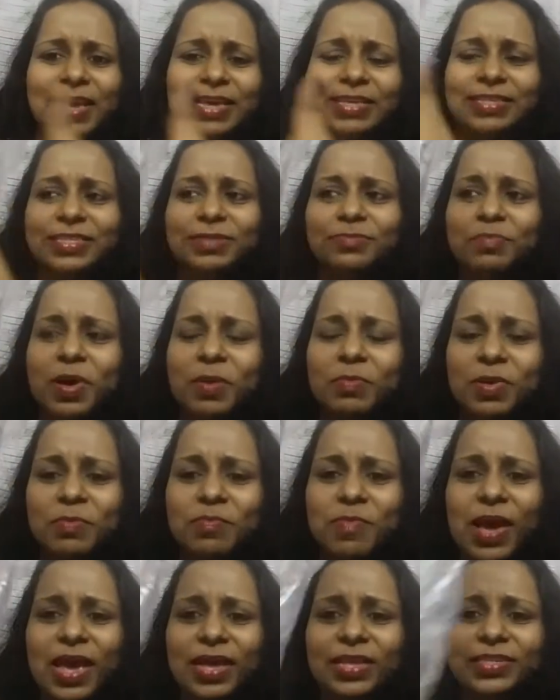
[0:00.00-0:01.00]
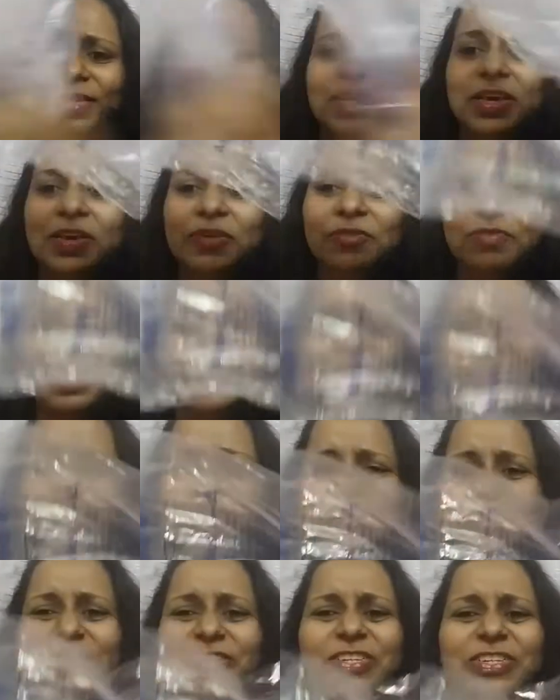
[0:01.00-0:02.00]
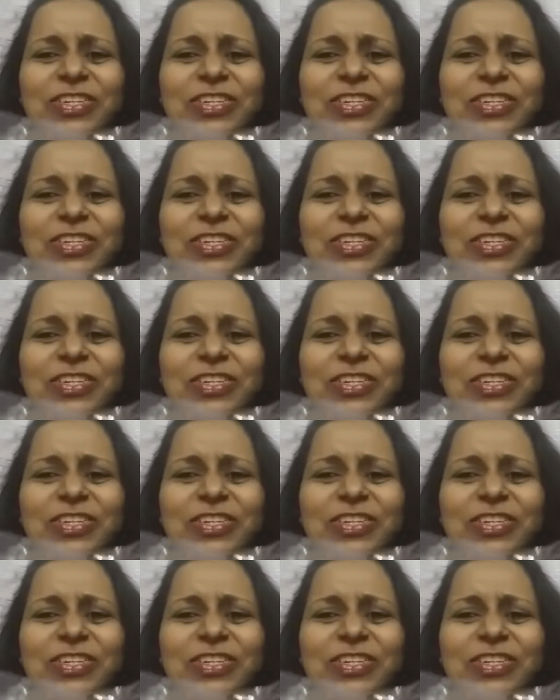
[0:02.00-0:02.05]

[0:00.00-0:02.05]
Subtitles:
like this bubble bag. We get